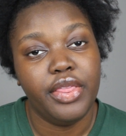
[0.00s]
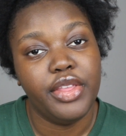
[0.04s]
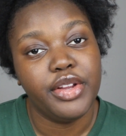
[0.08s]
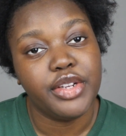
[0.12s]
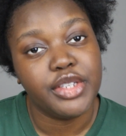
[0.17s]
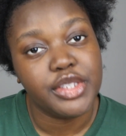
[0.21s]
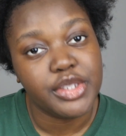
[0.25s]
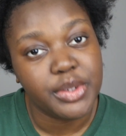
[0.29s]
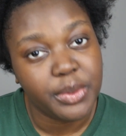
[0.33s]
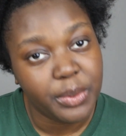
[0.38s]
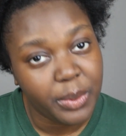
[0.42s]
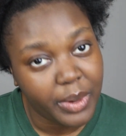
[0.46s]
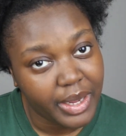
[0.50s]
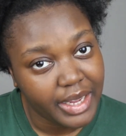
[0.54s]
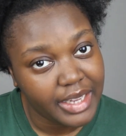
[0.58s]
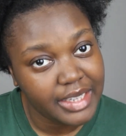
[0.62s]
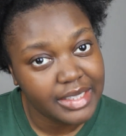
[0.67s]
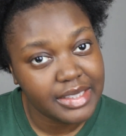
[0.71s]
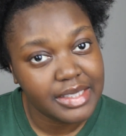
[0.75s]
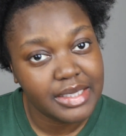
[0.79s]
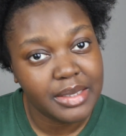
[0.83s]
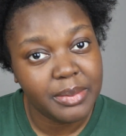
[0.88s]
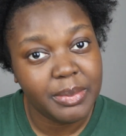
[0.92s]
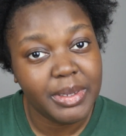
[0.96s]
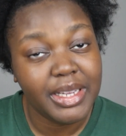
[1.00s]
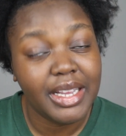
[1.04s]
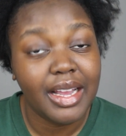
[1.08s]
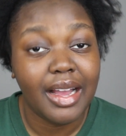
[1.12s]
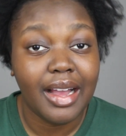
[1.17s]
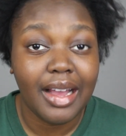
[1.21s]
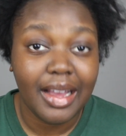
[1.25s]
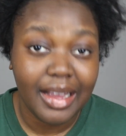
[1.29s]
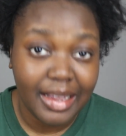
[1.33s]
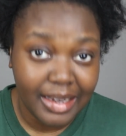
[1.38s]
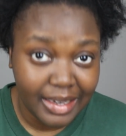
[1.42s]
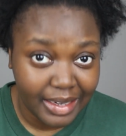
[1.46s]
There's a way to
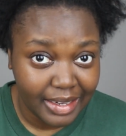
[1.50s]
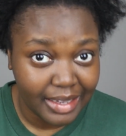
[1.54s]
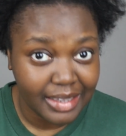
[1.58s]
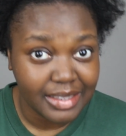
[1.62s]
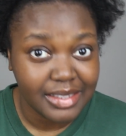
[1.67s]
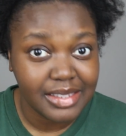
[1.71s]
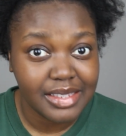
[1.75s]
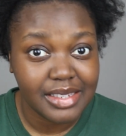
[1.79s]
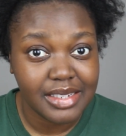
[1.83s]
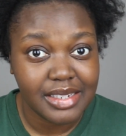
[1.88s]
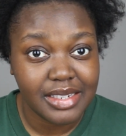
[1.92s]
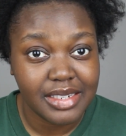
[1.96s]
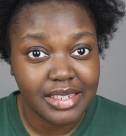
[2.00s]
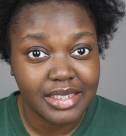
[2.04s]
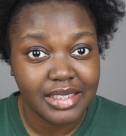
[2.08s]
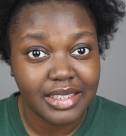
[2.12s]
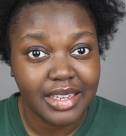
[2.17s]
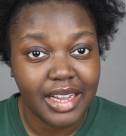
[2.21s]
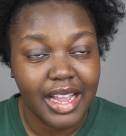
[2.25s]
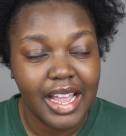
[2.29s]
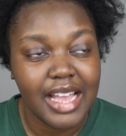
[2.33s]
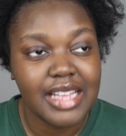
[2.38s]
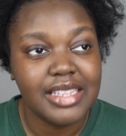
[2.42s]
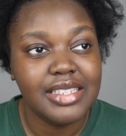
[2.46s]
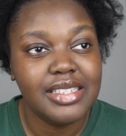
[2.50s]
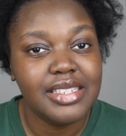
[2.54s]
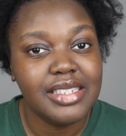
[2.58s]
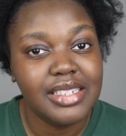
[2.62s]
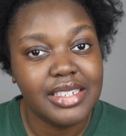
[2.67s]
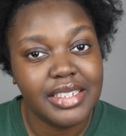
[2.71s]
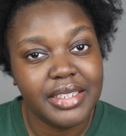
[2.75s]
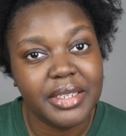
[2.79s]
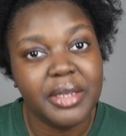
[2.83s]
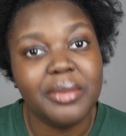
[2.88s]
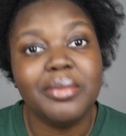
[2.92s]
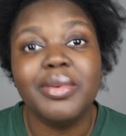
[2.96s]
be honest and
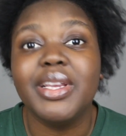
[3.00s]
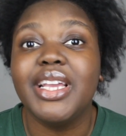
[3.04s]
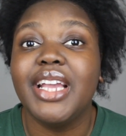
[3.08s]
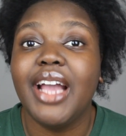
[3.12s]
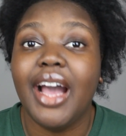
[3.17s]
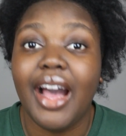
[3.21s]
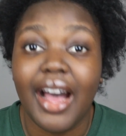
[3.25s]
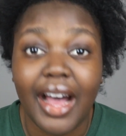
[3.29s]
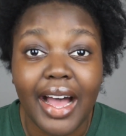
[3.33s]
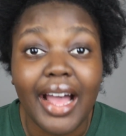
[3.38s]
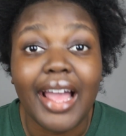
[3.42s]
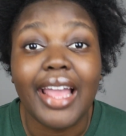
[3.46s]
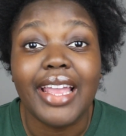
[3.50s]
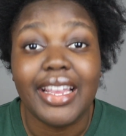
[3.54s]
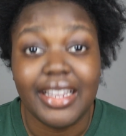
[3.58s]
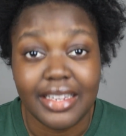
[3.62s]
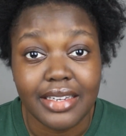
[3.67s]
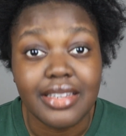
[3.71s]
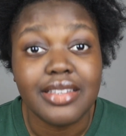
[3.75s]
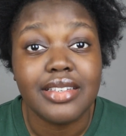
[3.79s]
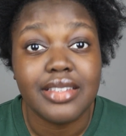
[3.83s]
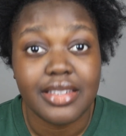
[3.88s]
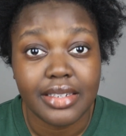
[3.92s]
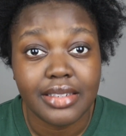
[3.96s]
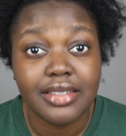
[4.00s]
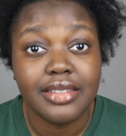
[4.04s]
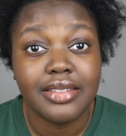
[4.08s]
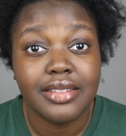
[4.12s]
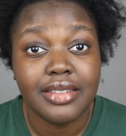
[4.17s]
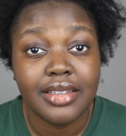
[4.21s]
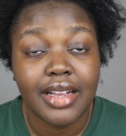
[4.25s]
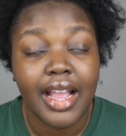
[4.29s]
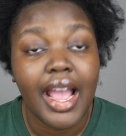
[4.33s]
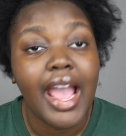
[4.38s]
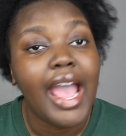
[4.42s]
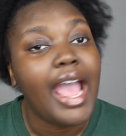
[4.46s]
still be kind.
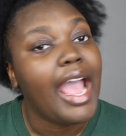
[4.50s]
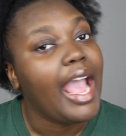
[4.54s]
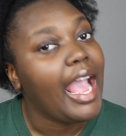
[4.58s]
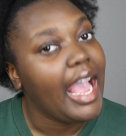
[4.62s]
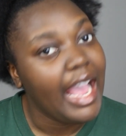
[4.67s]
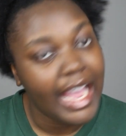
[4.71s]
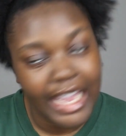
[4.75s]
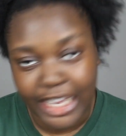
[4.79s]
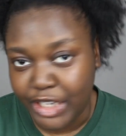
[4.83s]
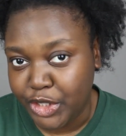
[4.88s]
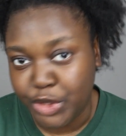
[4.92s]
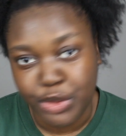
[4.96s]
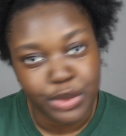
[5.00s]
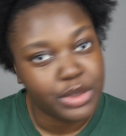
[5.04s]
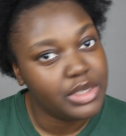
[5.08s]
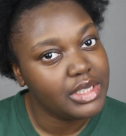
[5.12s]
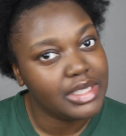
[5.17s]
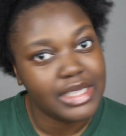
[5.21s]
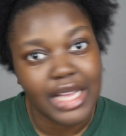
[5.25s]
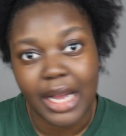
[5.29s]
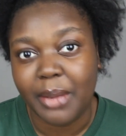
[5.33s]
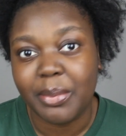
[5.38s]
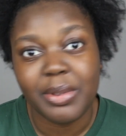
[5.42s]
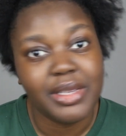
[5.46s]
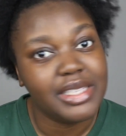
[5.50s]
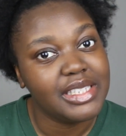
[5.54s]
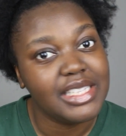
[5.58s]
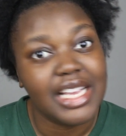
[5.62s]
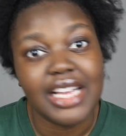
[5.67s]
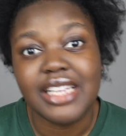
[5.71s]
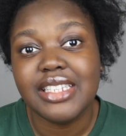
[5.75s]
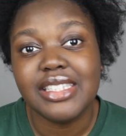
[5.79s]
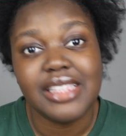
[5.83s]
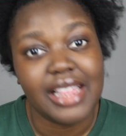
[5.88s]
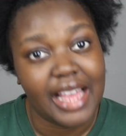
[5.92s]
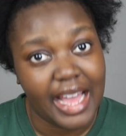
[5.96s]
Andrew does not
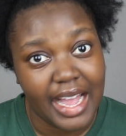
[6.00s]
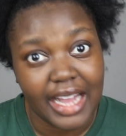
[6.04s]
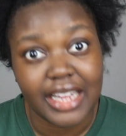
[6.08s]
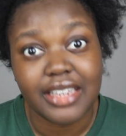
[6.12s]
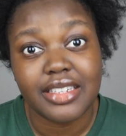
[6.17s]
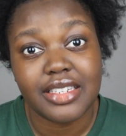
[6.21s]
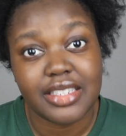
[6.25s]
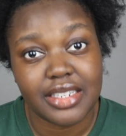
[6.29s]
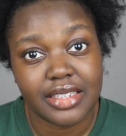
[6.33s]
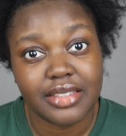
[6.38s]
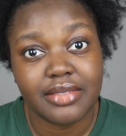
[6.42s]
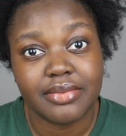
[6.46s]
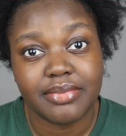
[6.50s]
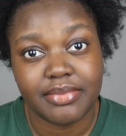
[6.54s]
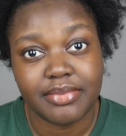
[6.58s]
possess that.